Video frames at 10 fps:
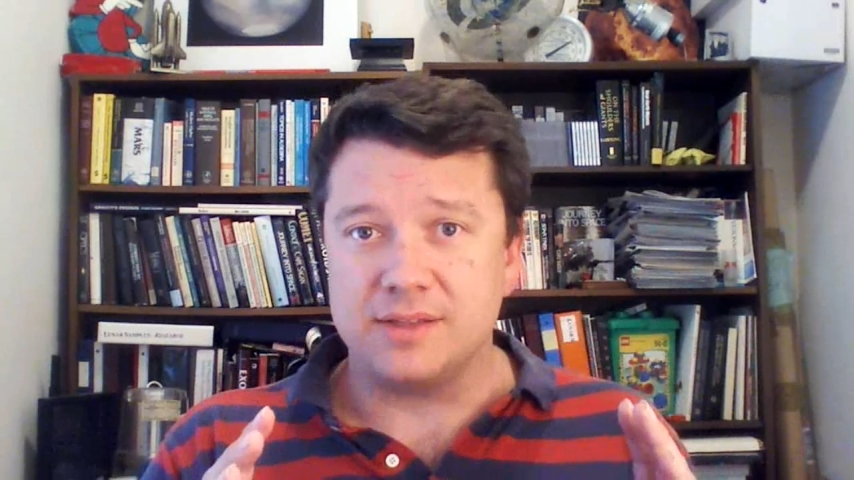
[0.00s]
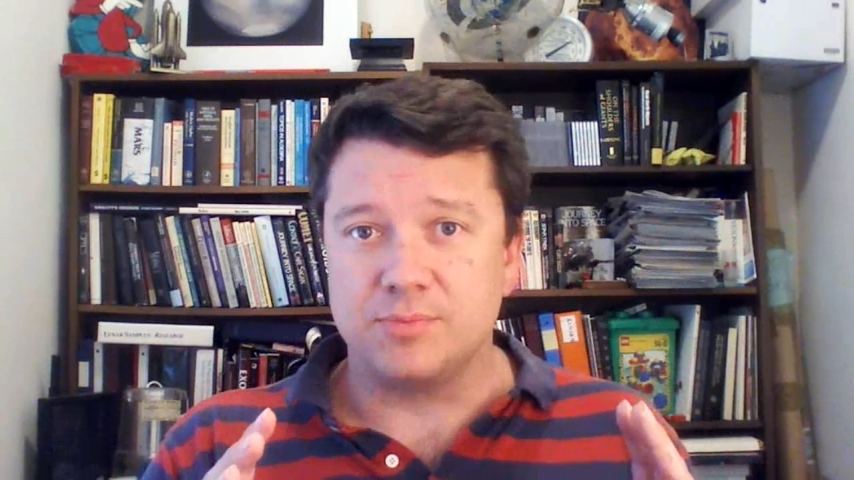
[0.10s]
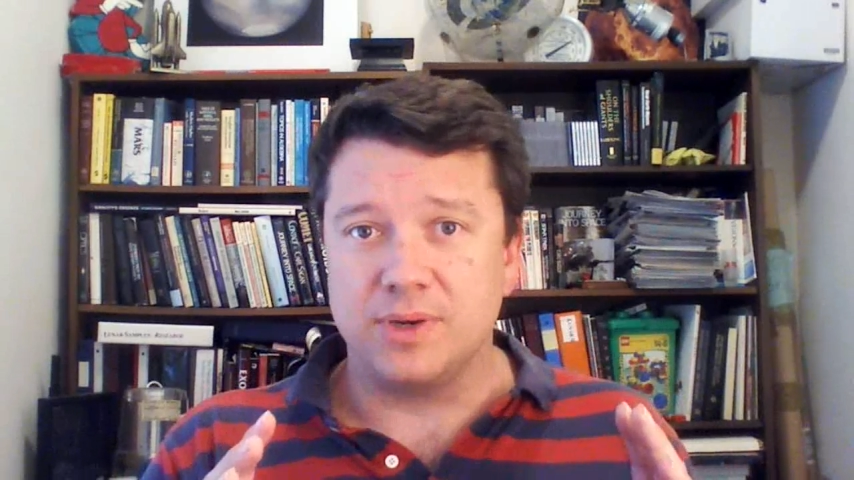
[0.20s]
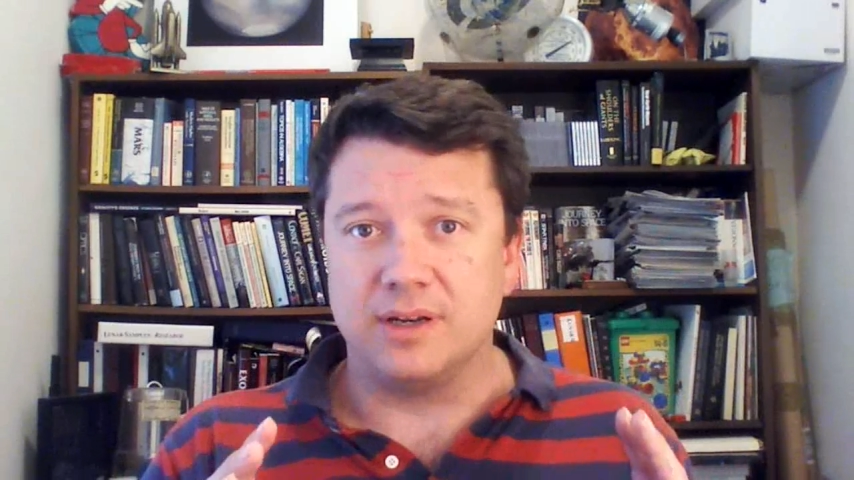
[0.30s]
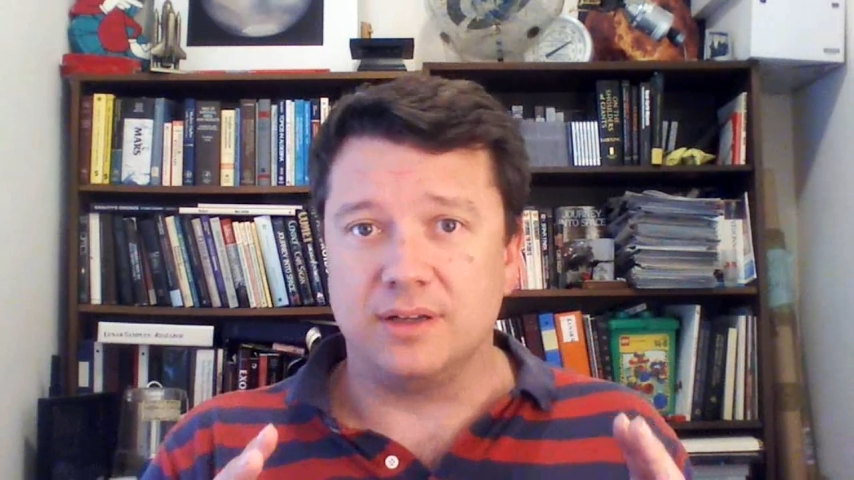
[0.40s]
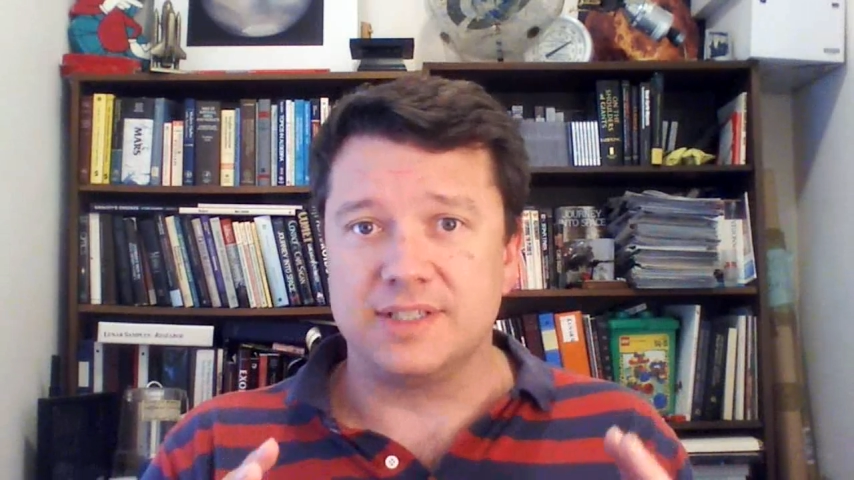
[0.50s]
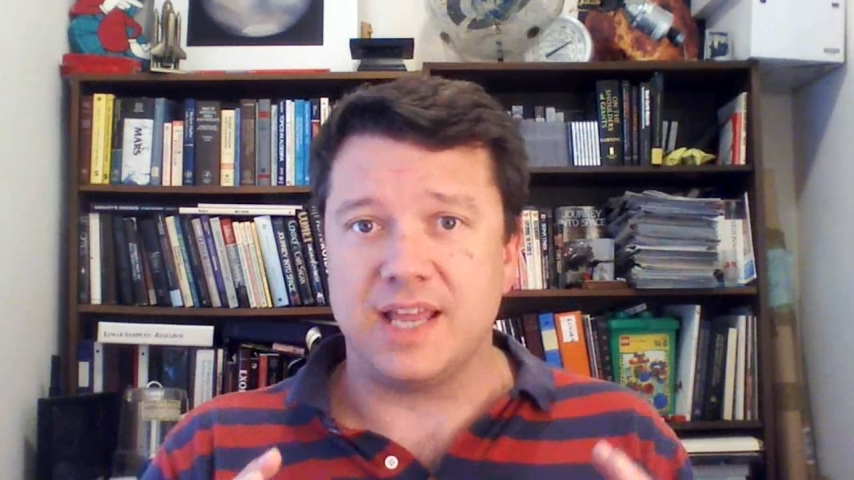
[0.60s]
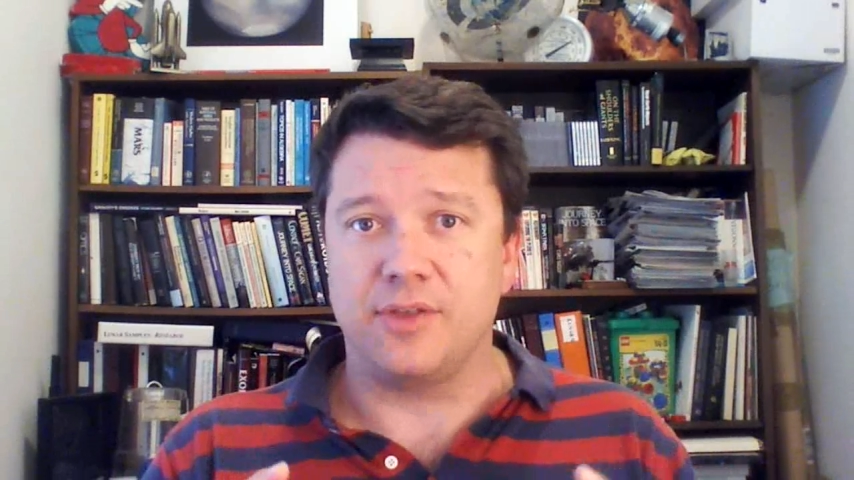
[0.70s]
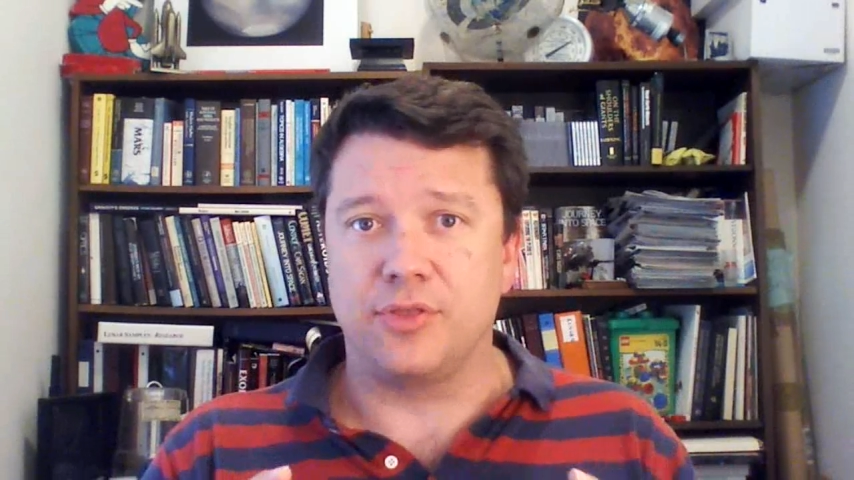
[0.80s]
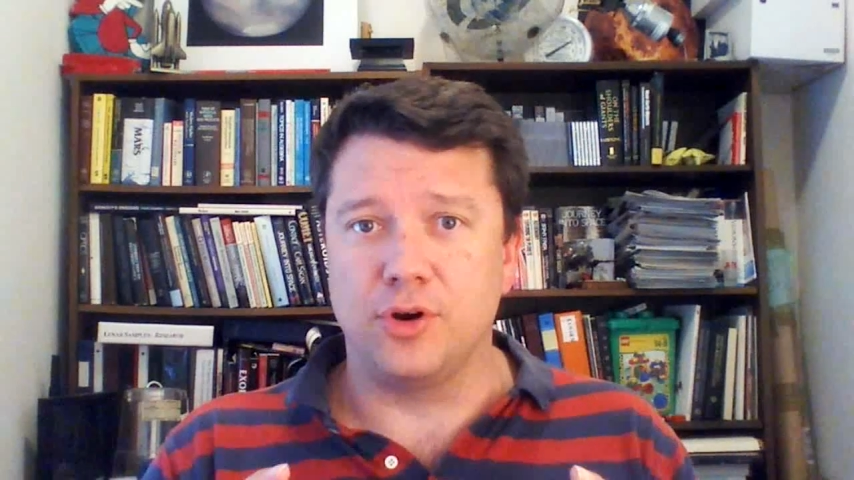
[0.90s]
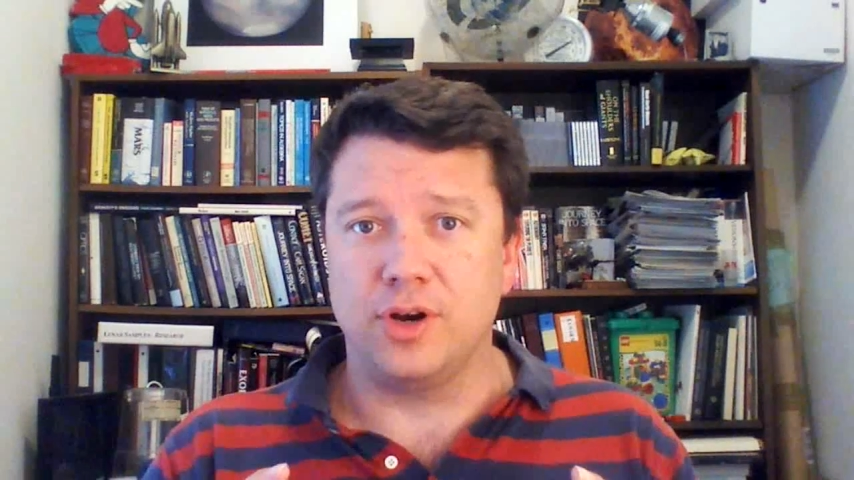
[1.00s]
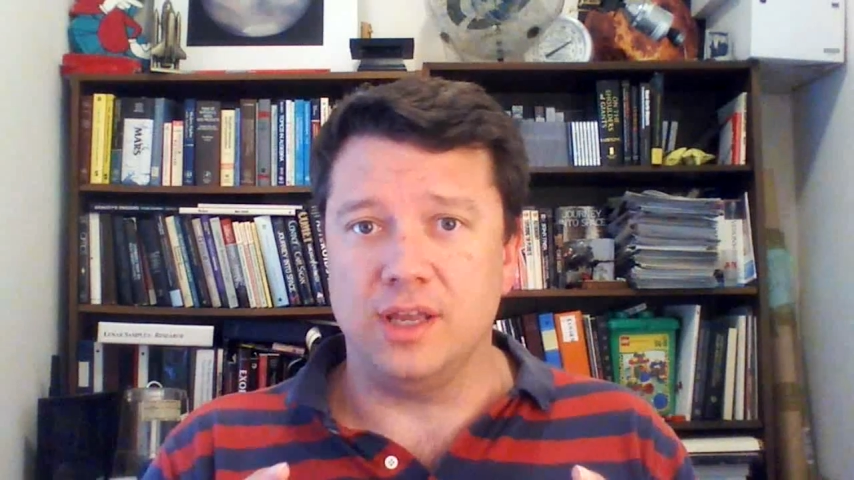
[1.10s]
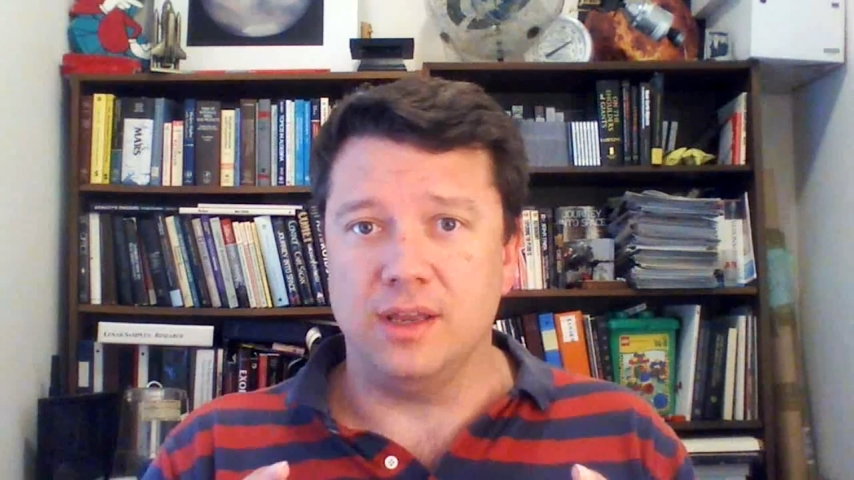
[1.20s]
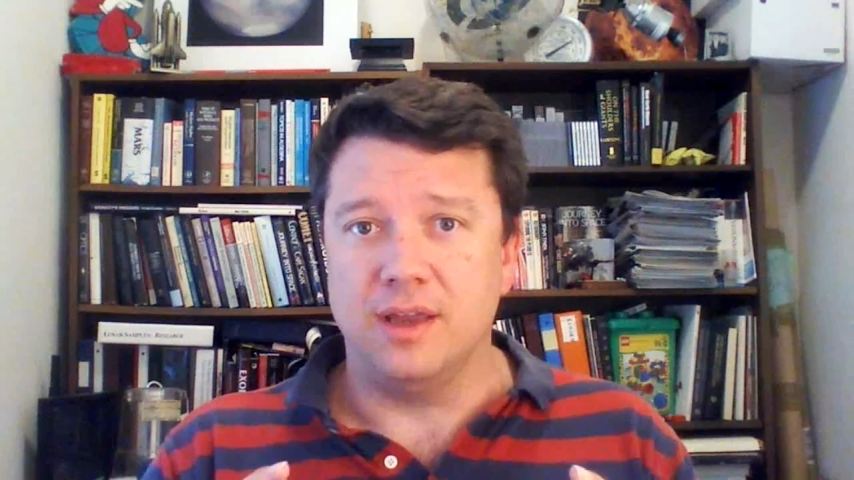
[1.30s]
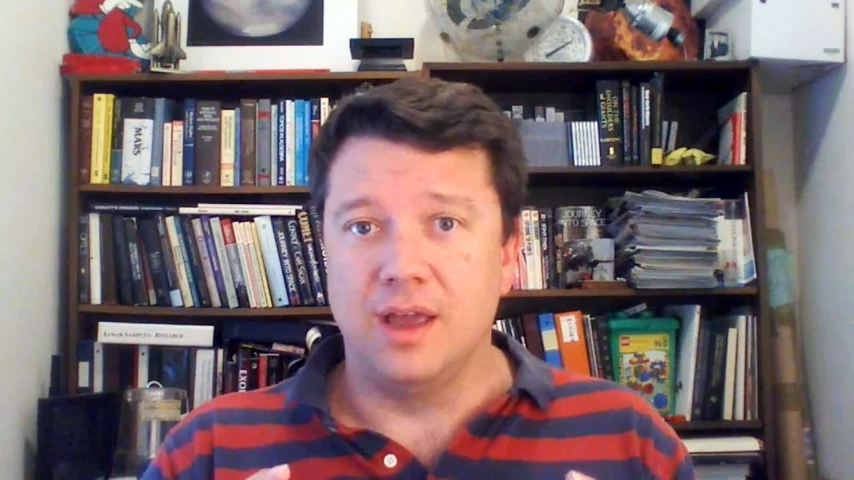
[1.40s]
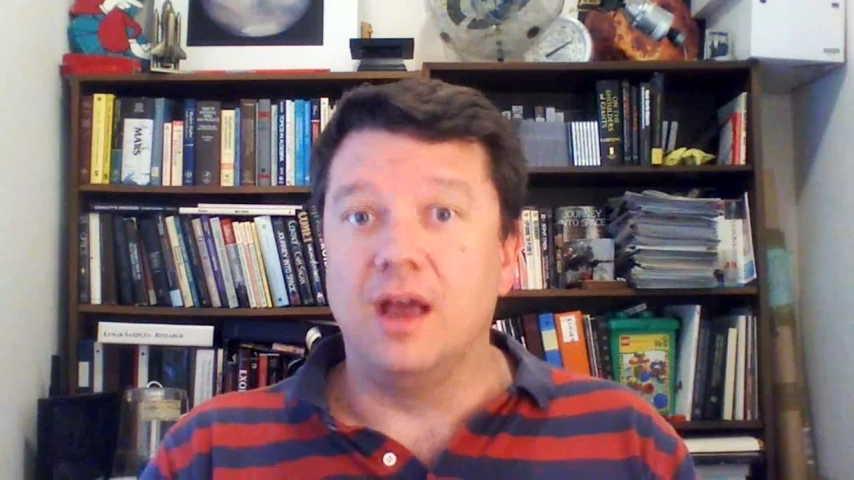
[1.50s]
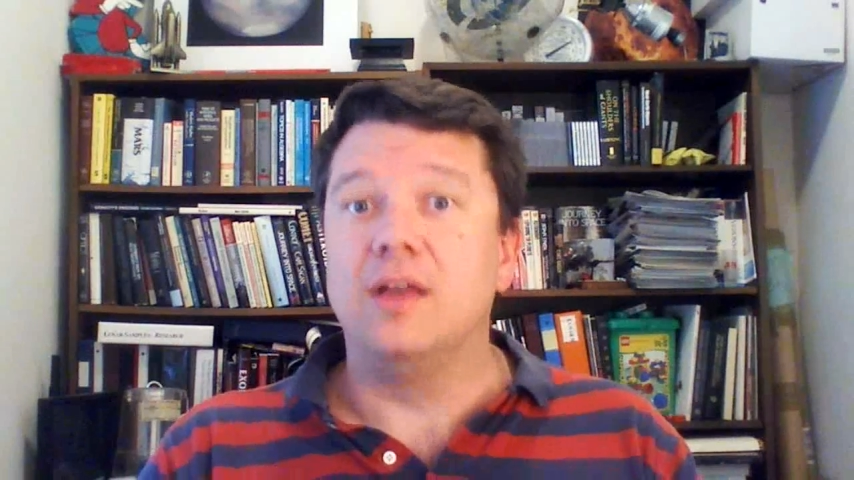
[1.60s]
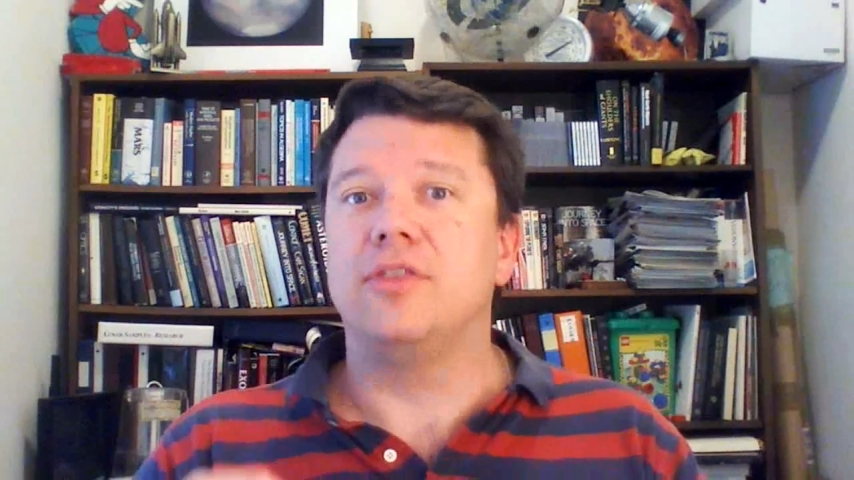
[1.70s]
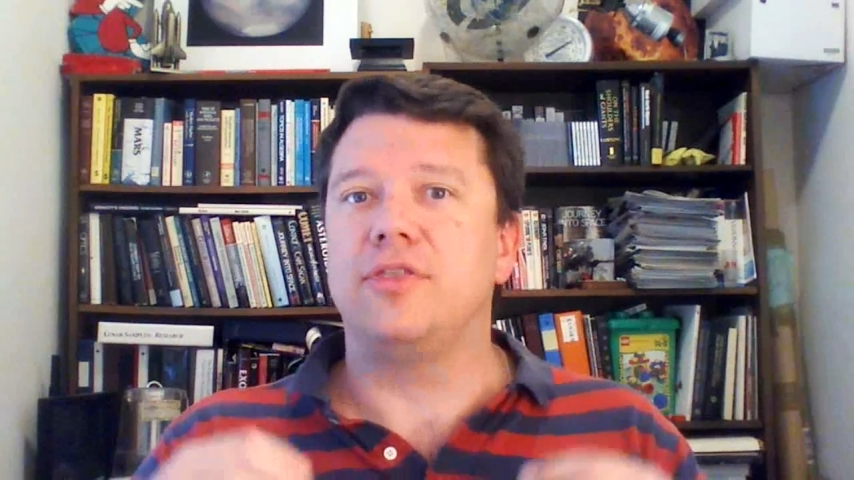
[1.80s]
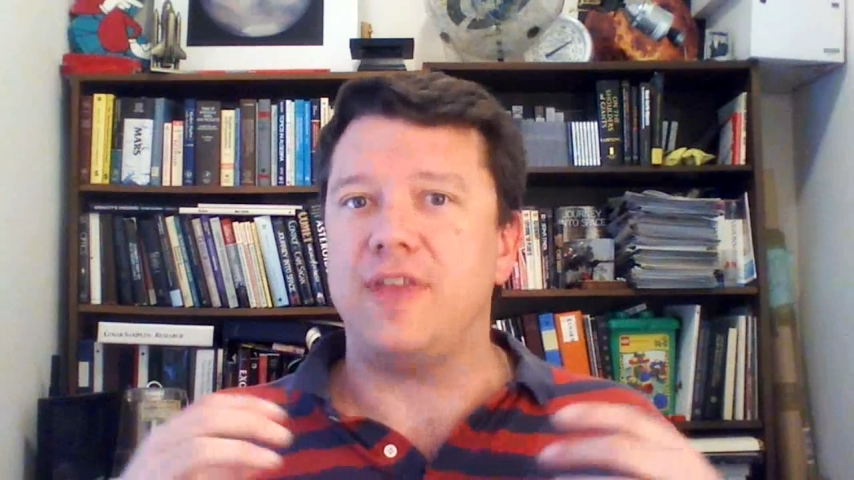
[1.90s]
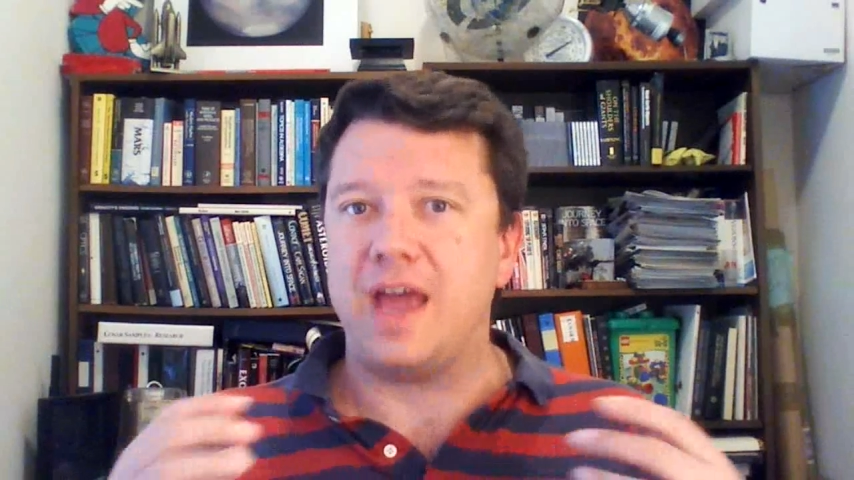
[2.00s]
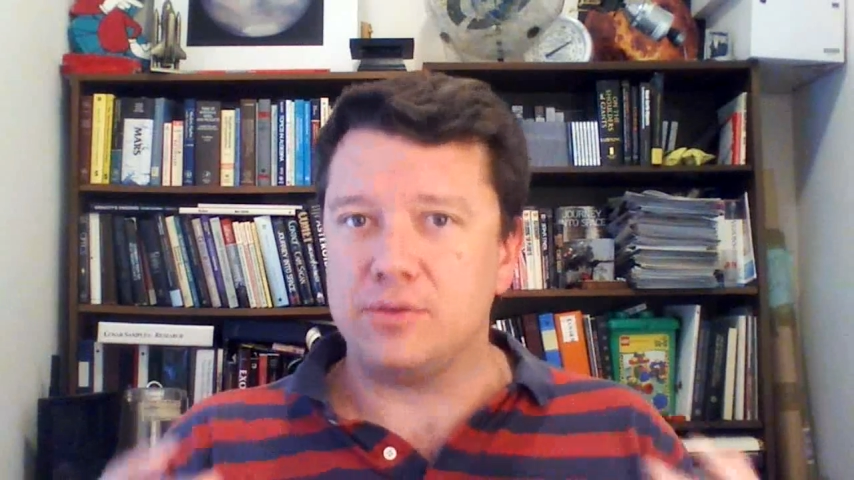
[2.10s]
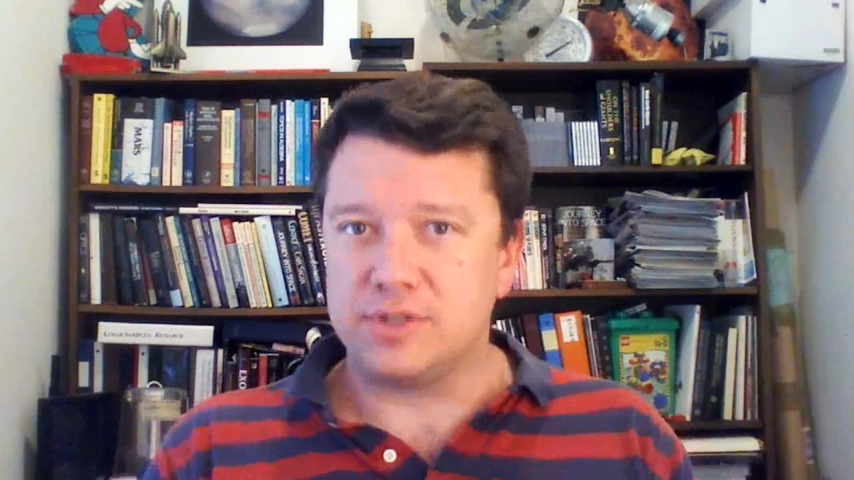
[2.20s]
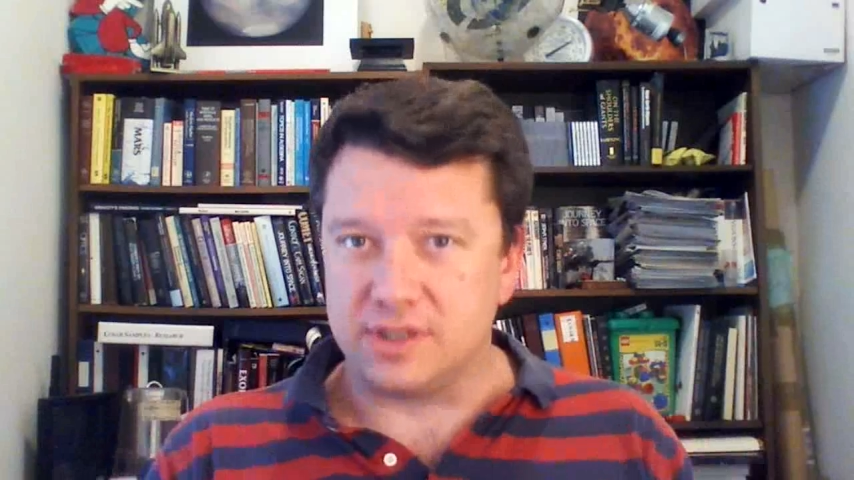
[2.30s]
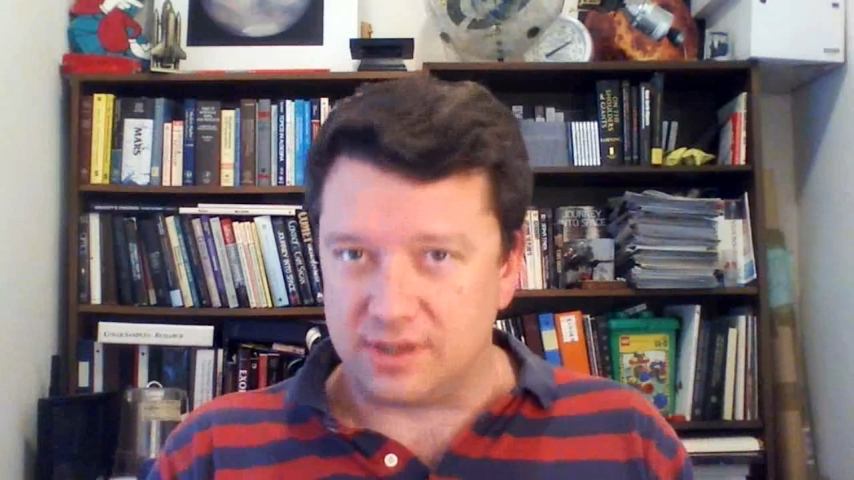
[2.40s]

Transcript: but it'll take 30,000